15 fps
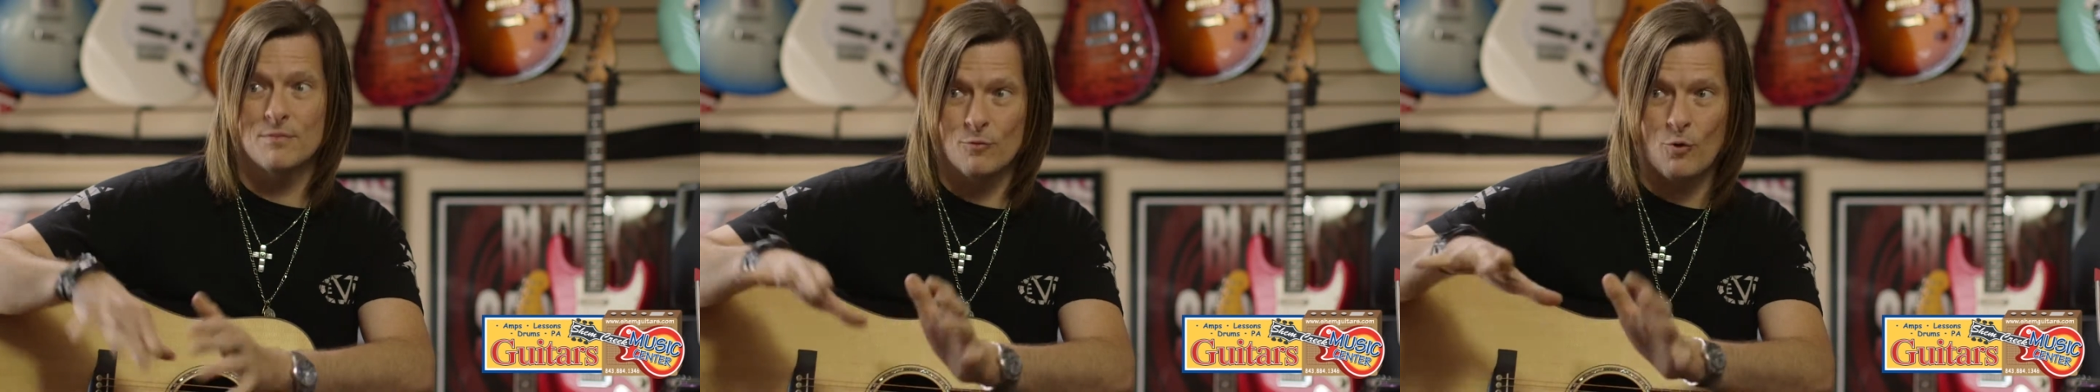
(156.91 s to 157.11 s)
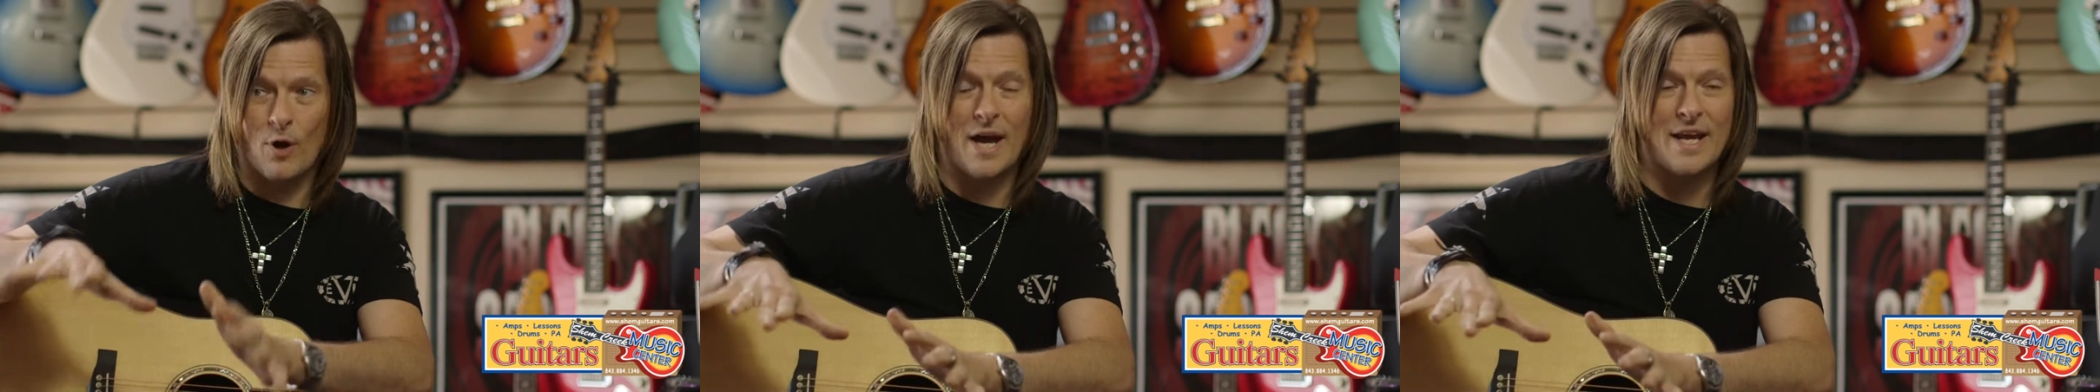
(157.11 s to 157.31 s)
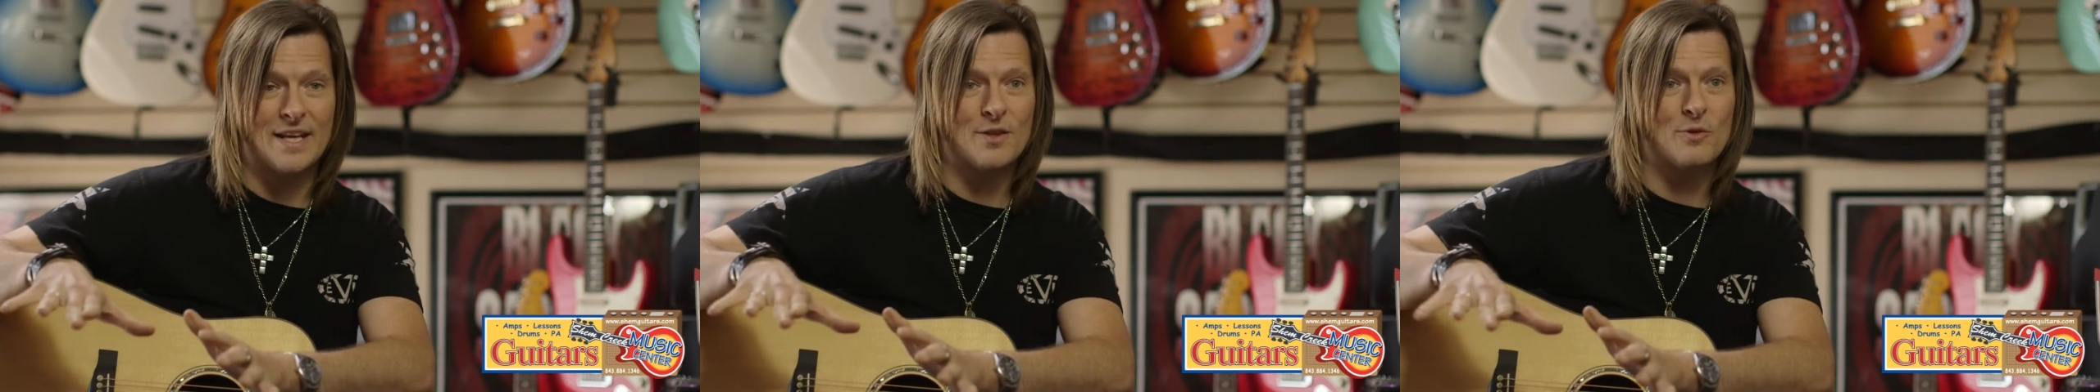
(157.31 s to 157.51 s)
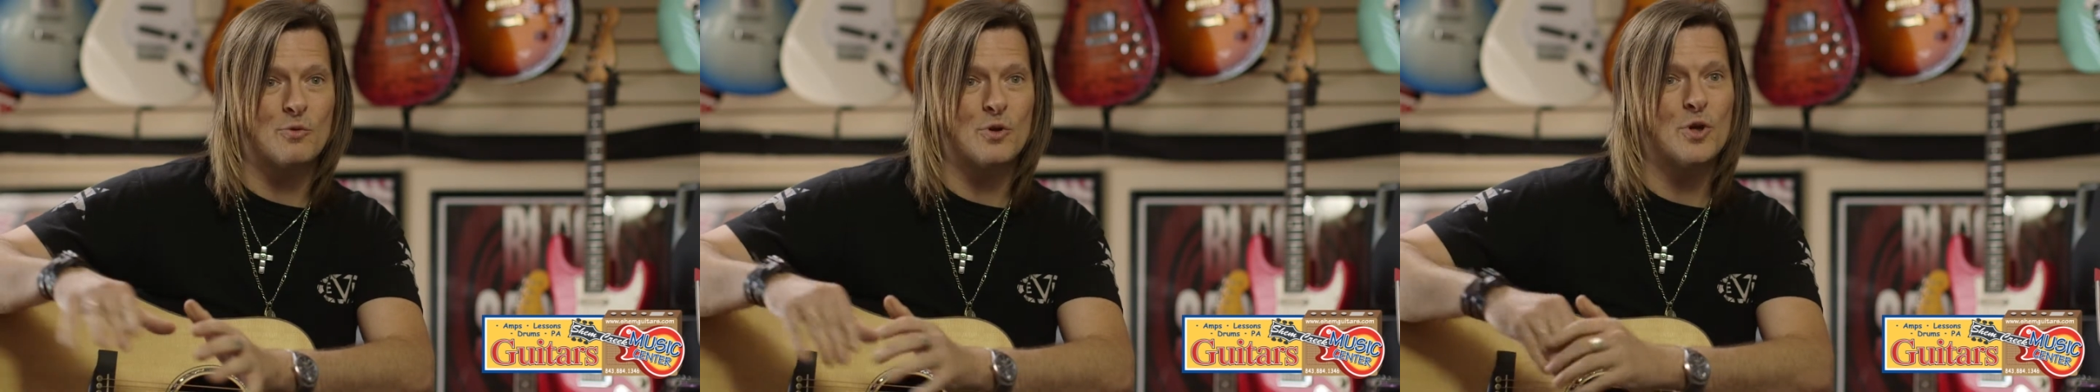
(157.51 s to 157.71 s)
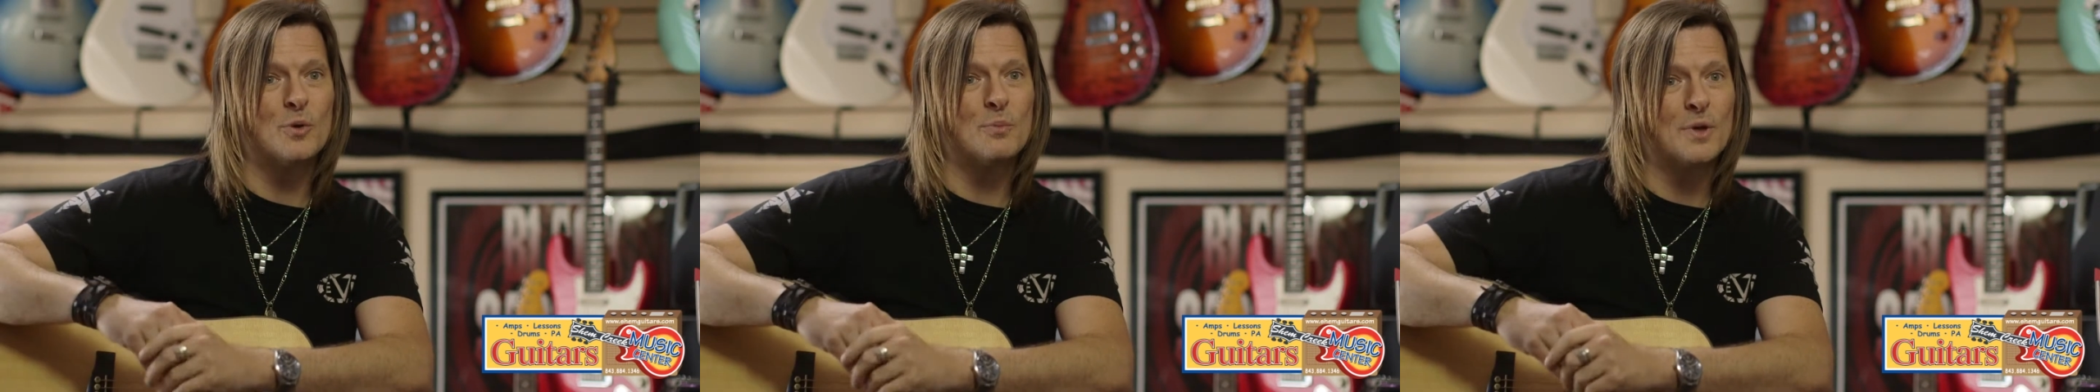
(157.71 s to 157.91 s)
right in the
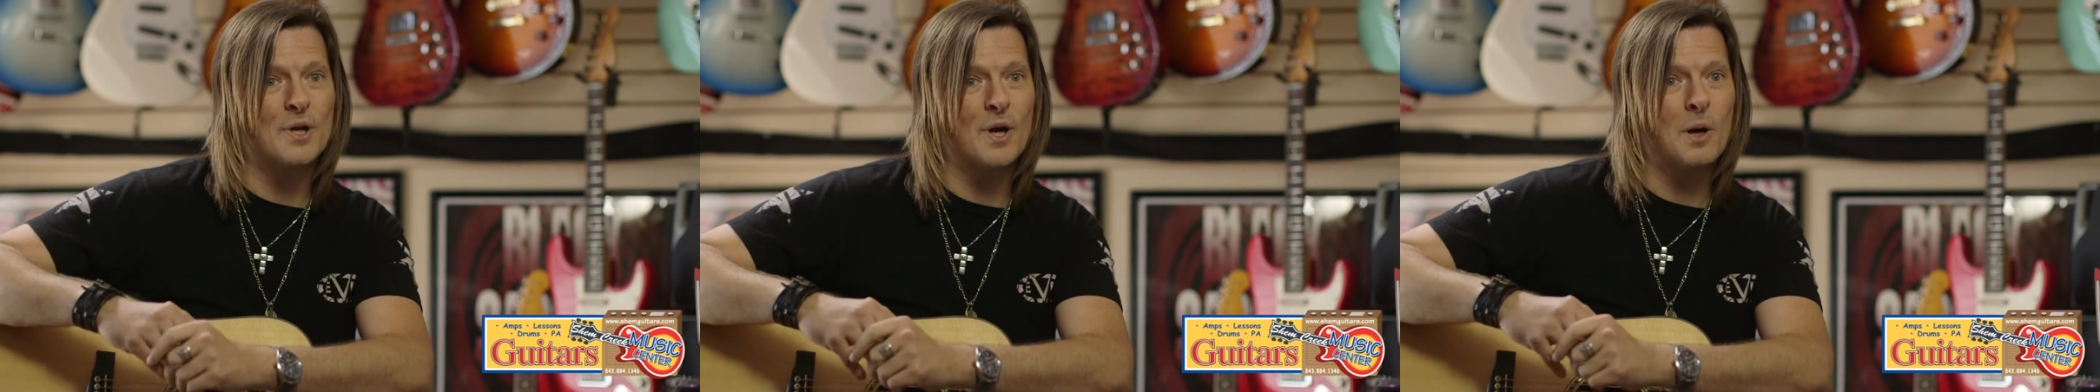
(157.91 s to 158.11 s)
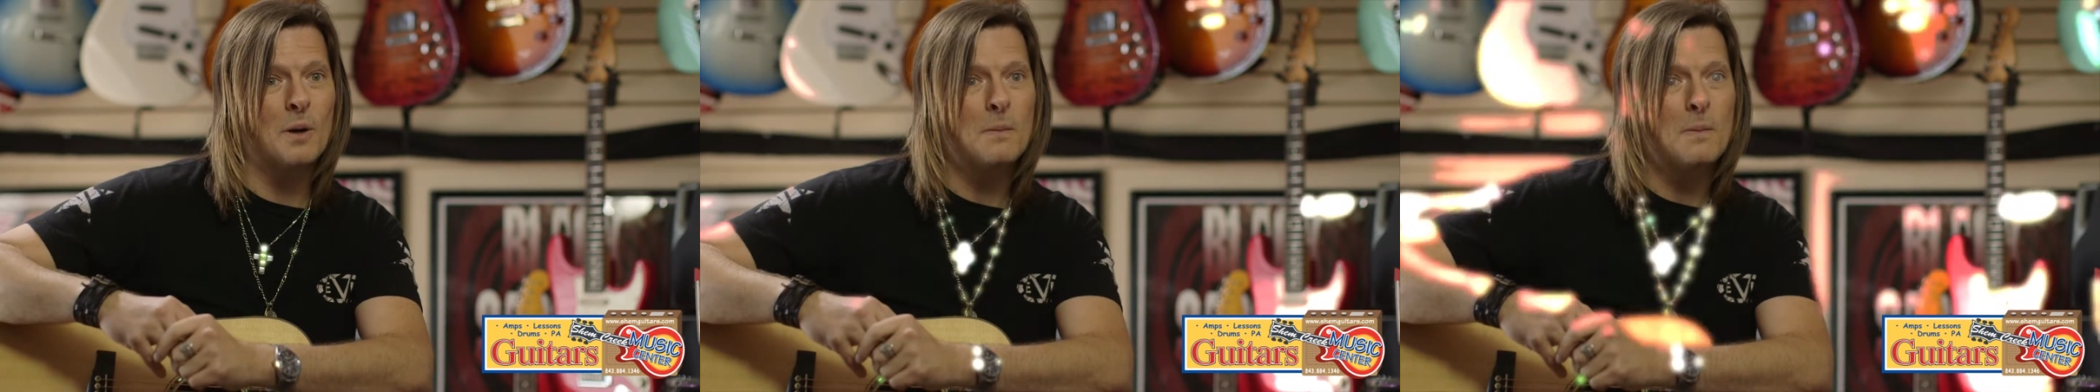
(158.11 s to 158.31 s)
room.